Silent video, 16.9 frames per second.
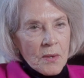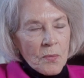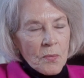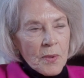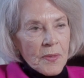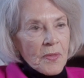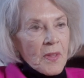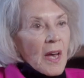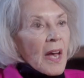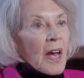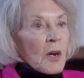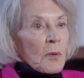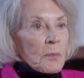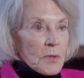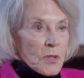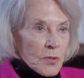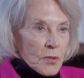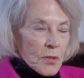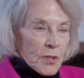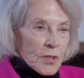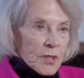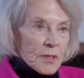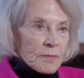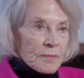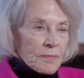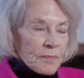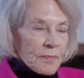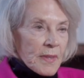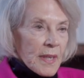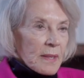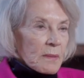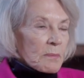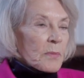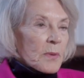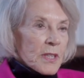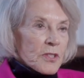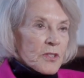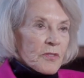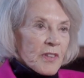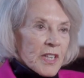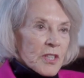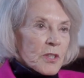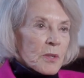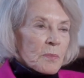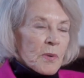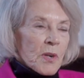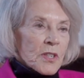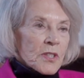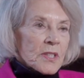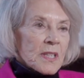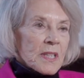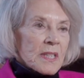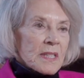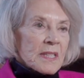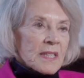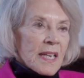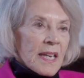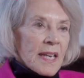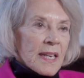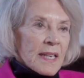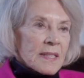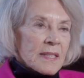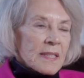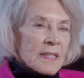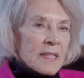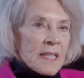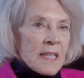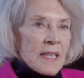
with the home tour that Preservation Park Cities has.